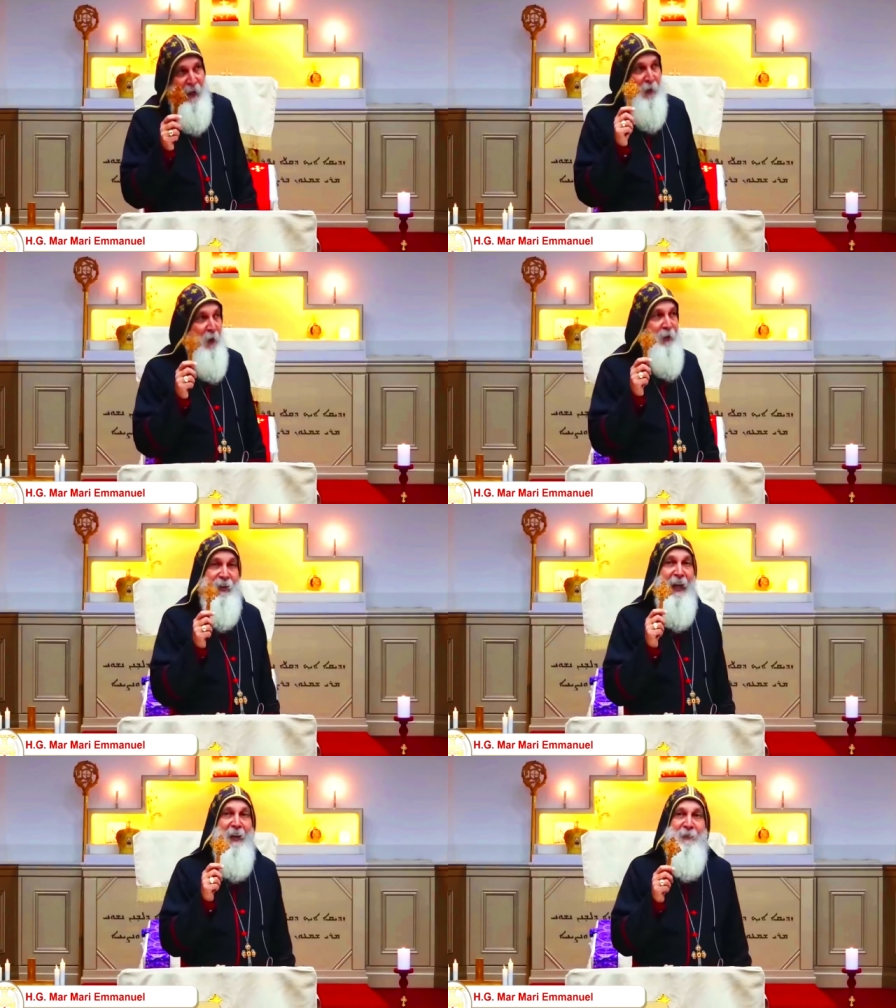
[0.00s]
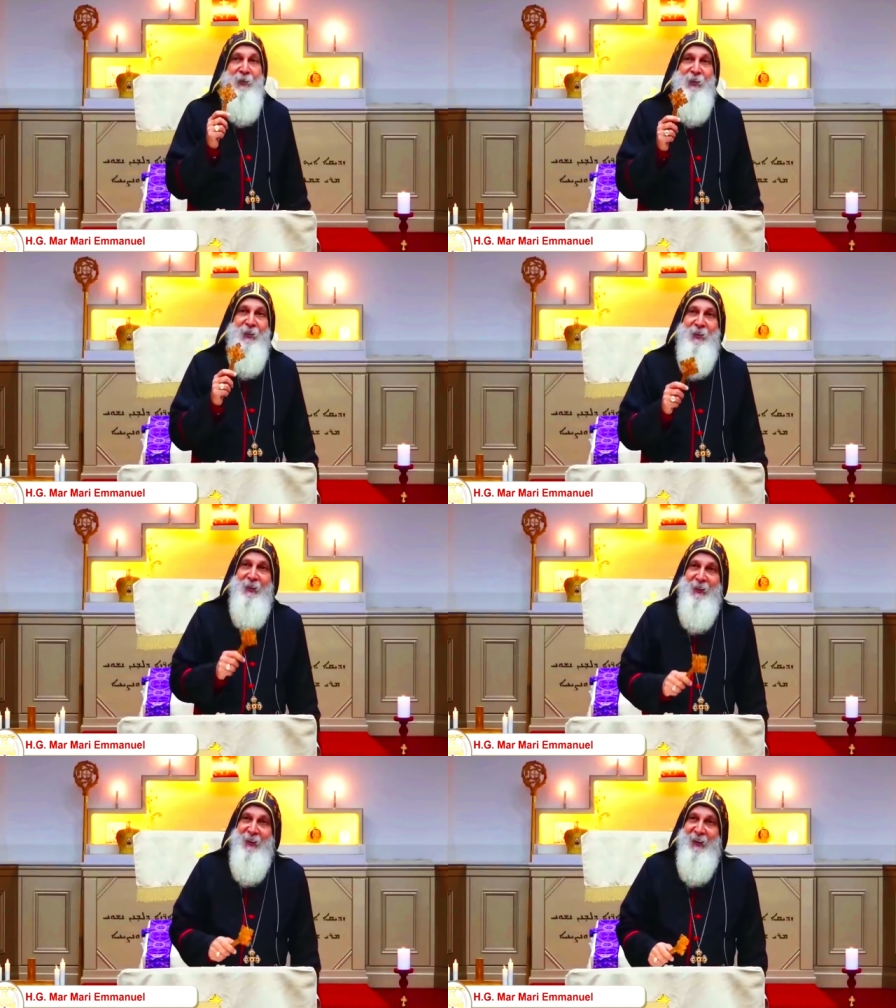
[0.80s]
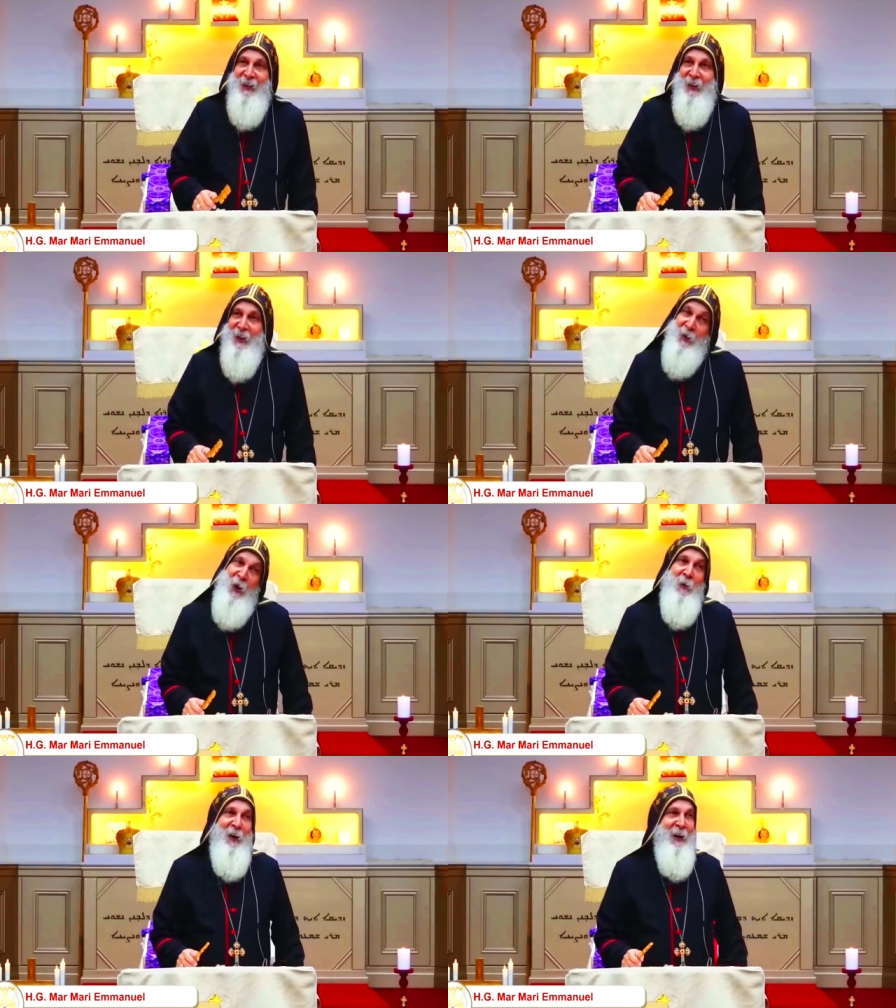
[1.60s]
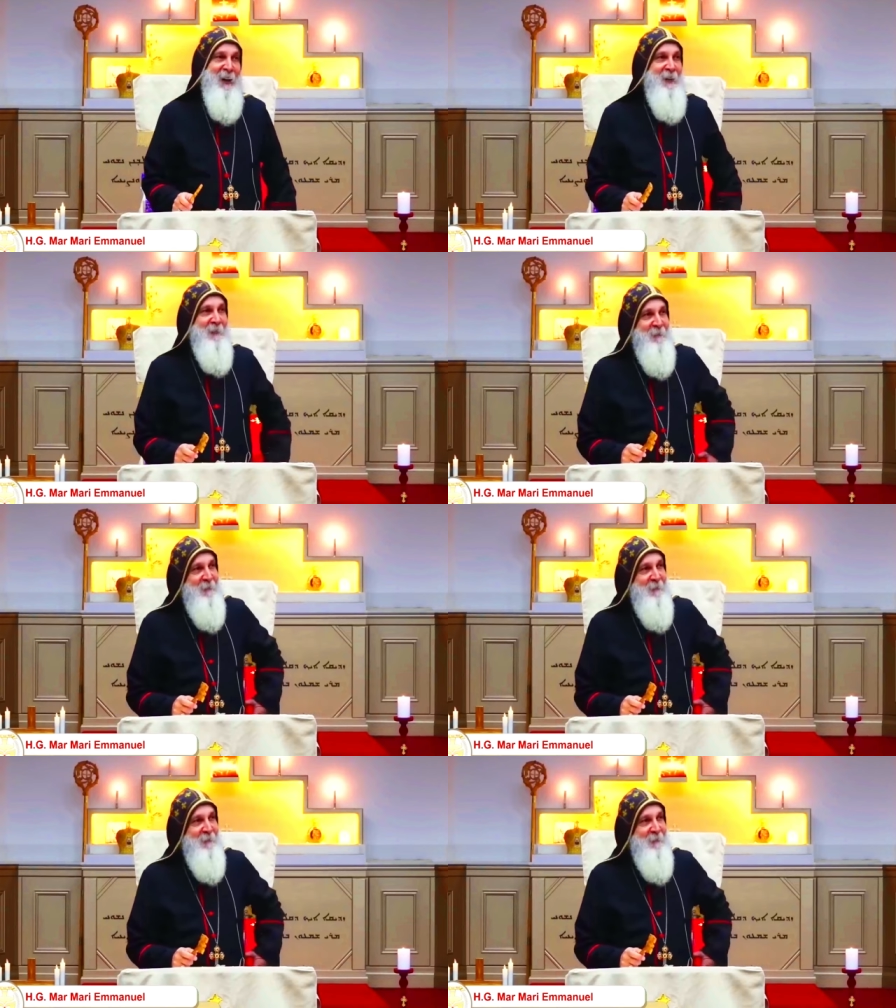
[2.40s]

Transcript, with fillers: The cross saves You know why?